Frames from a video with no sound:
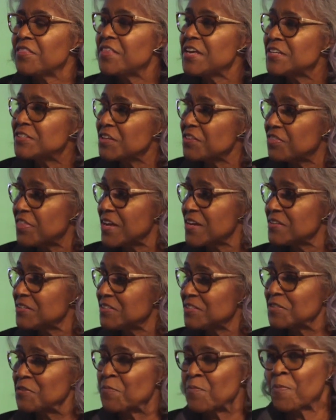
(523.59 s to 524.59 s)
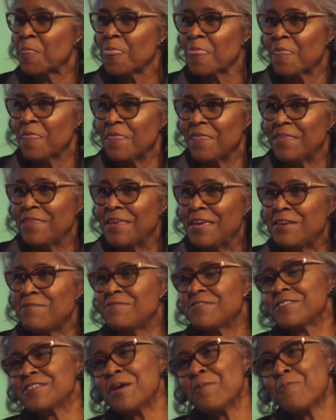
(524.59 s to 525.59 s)
These are things,
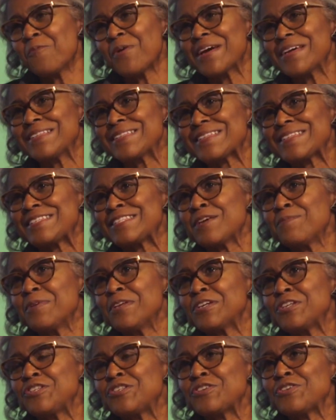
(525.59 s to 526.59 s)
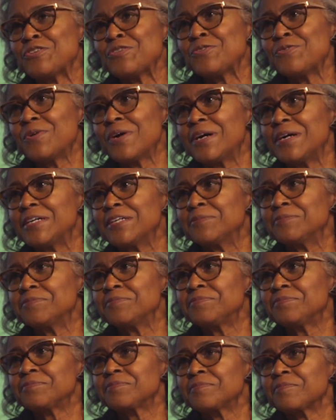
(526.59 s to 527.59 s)
in some ways, it's similar
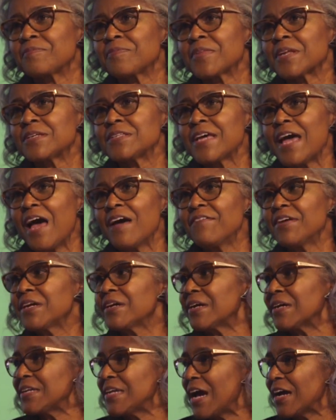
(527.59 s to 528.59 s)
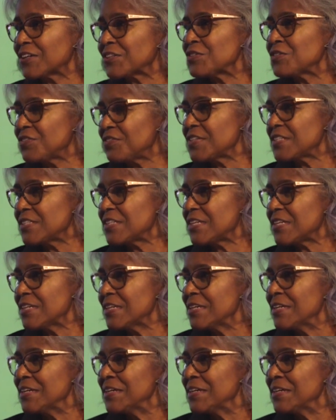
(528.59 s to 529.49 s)
to having a doctor's visit,